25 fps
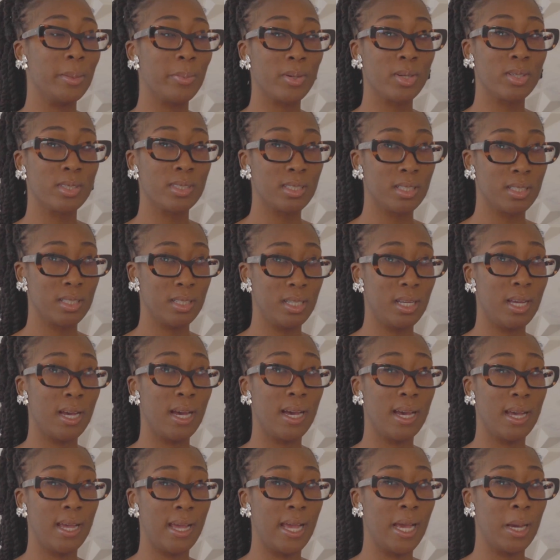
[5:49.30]
Me personally,
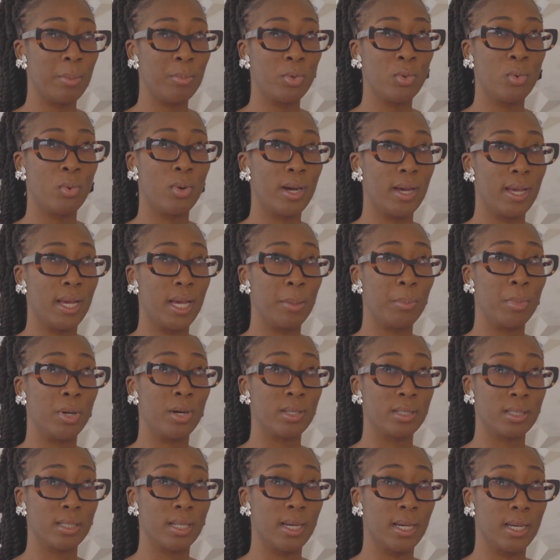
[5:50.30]
I am who I am
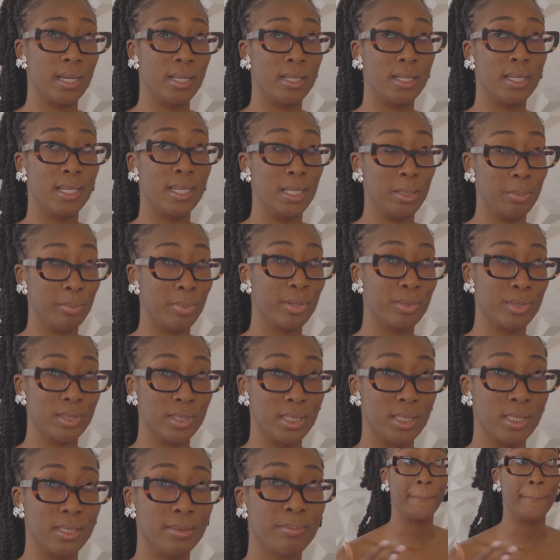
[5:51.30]
online, in
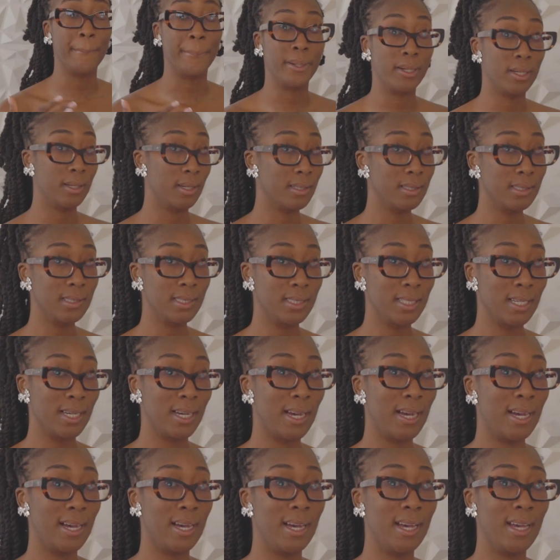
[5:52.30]
person. But
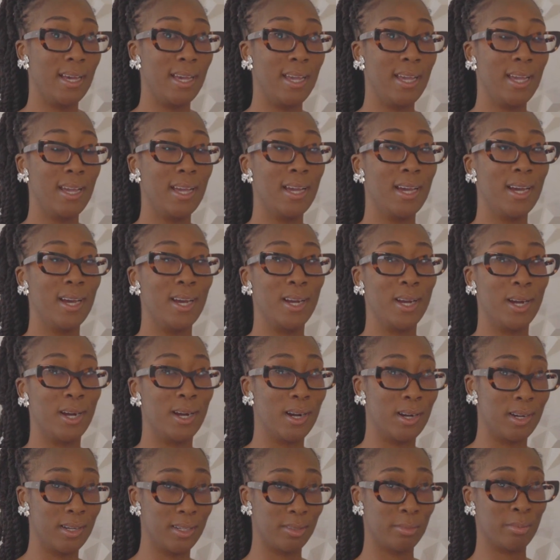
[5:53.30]
I
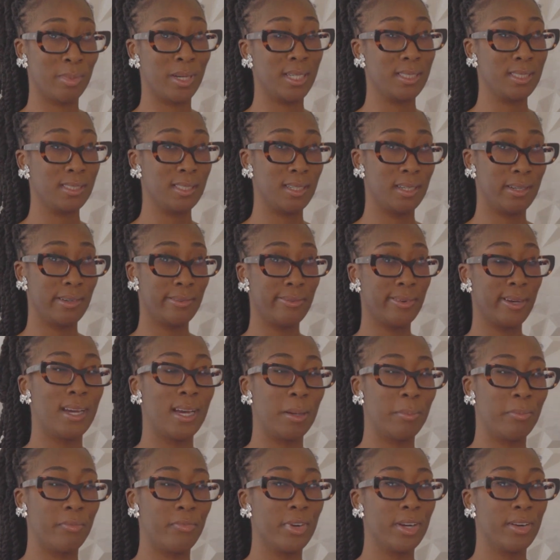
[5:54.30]
guard myself.
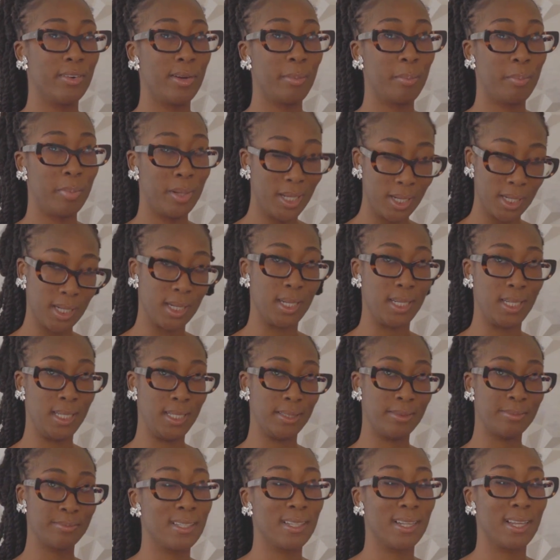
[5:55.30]
I'm very
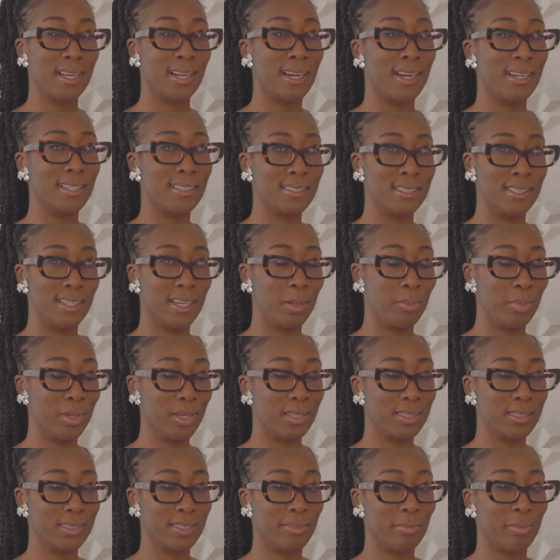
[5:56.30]
picky. Like I said,
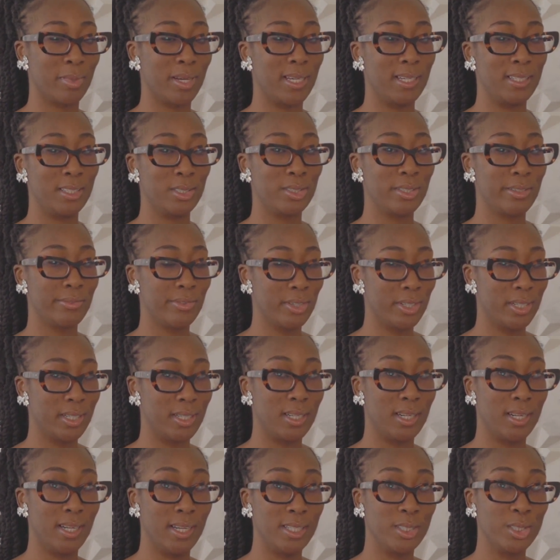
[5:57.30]
because of my
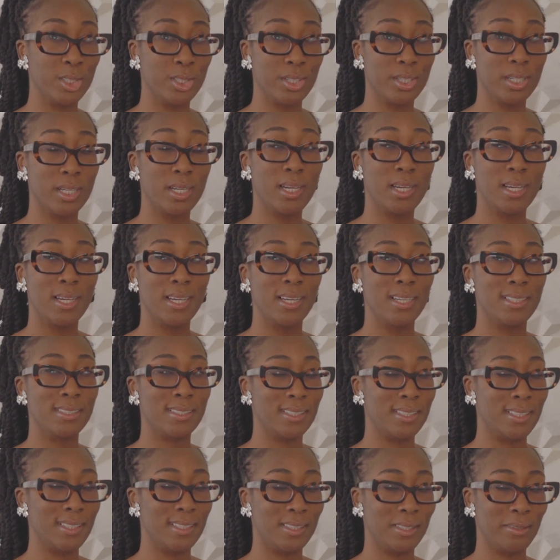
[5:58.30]
introverted nature,
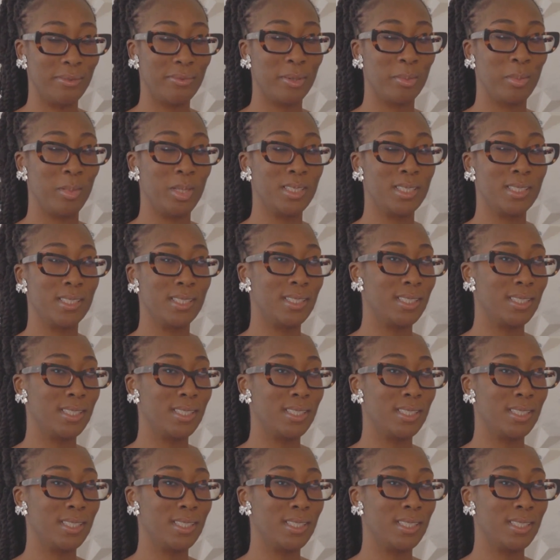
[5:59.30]
it's easy for me